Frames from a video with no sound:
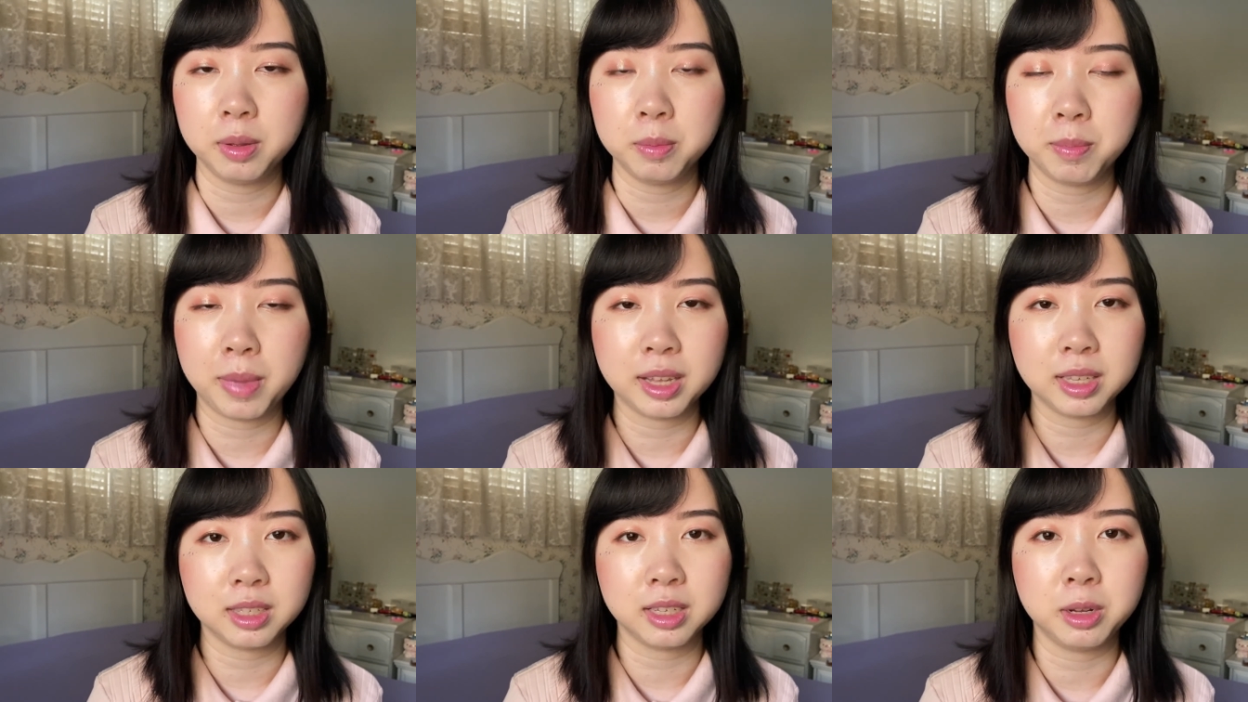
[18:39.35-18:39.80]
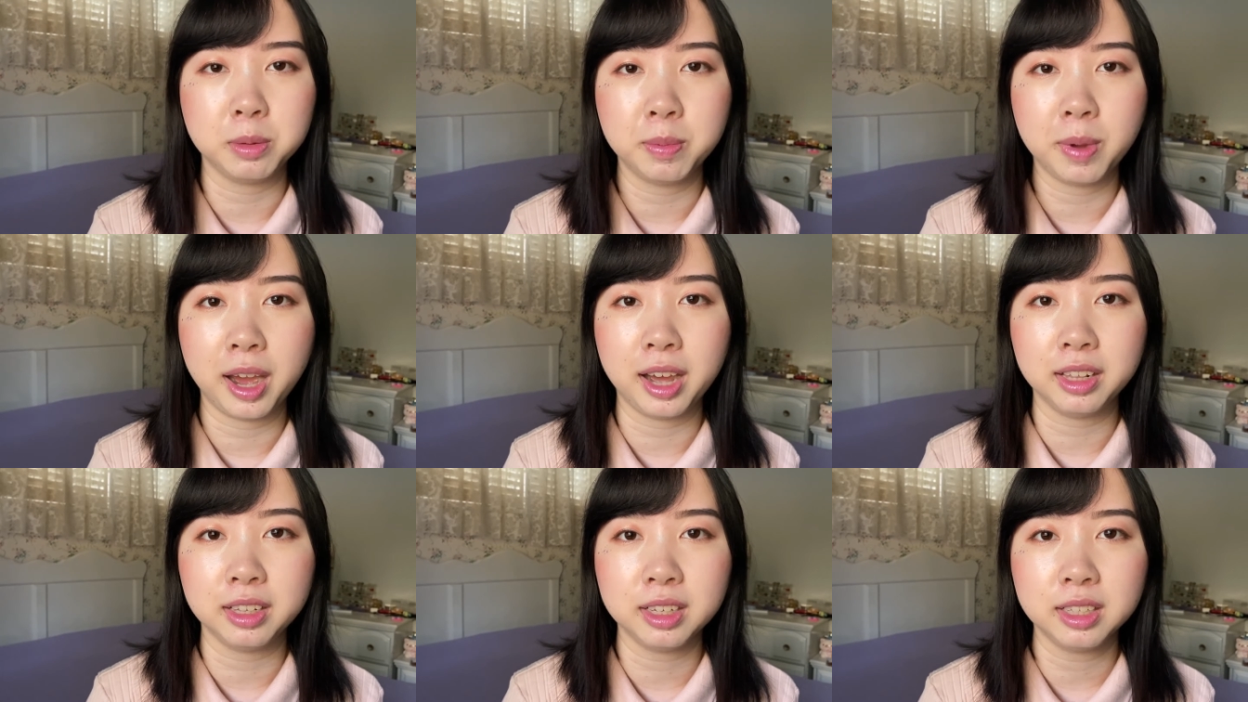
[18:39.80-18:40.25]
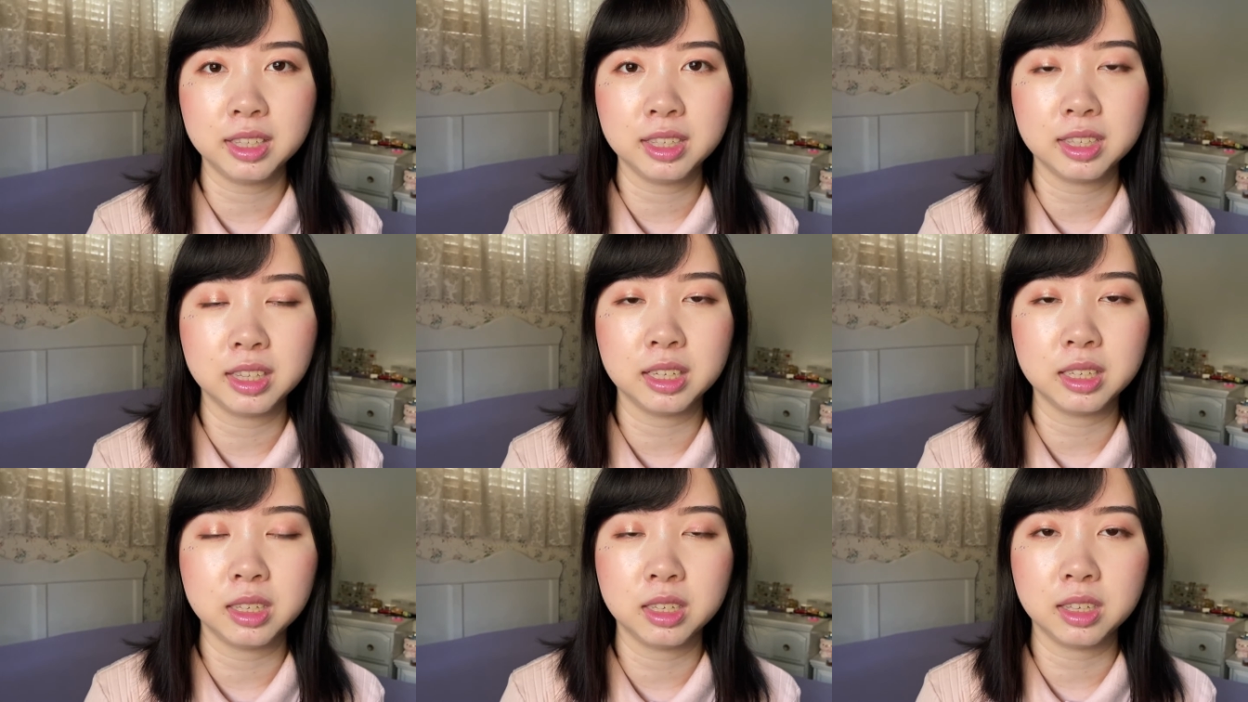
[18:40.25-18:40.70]
pastel palettes.
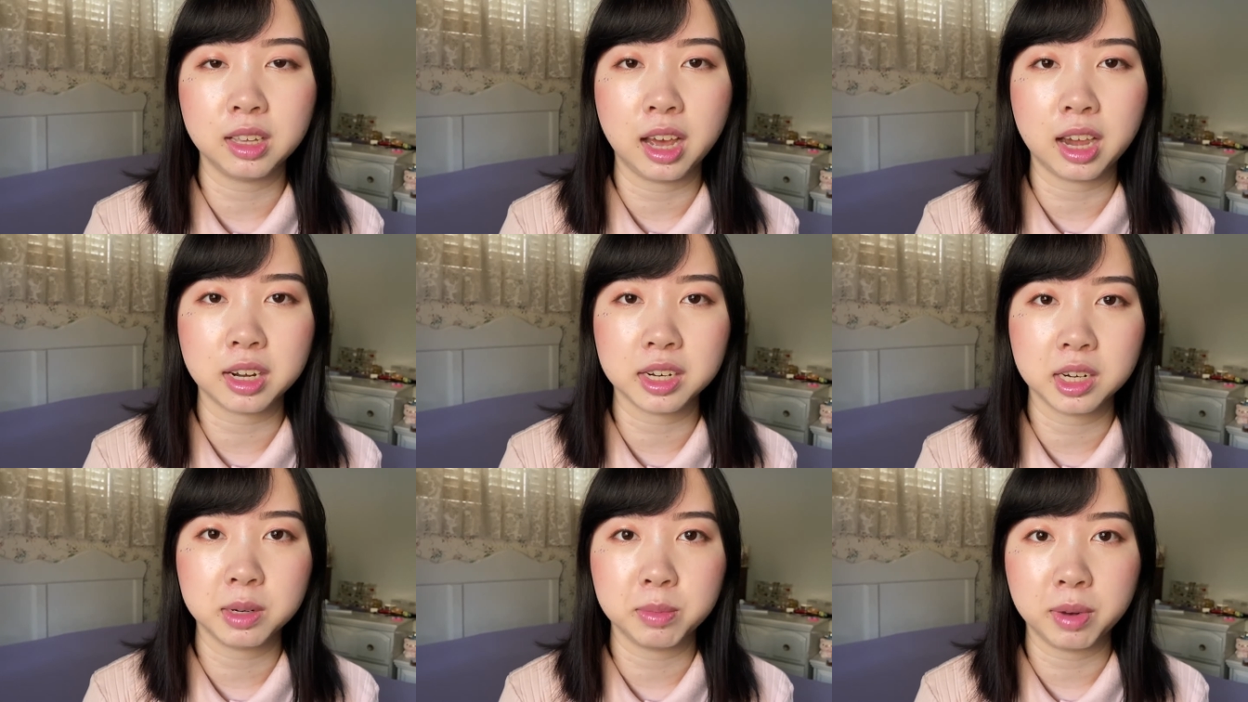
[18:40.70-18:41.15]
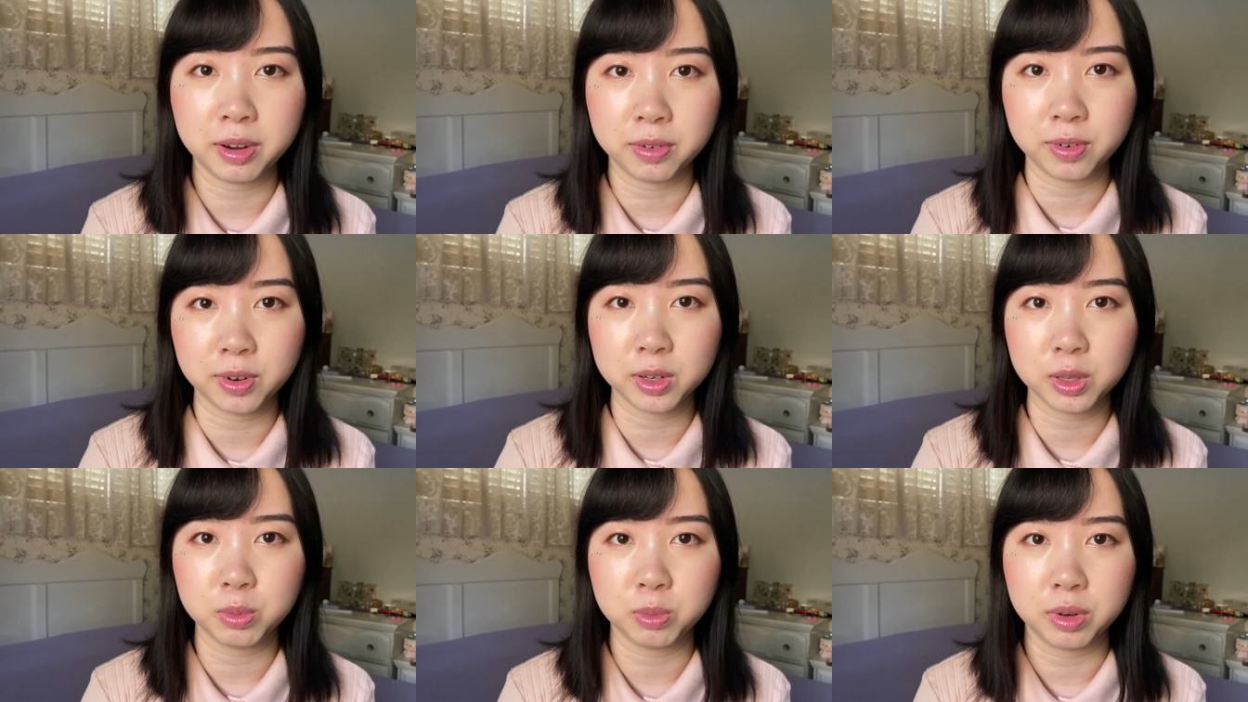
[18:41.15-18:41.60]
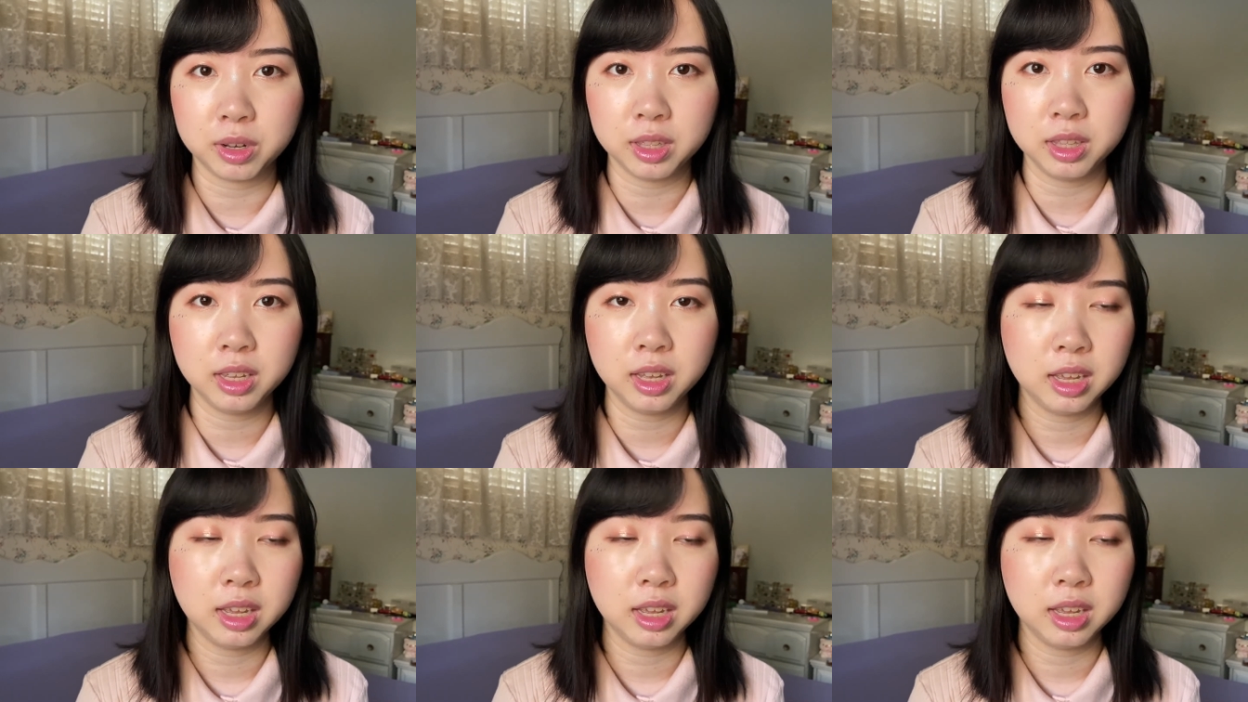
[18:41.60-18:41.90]
This is actually my first one.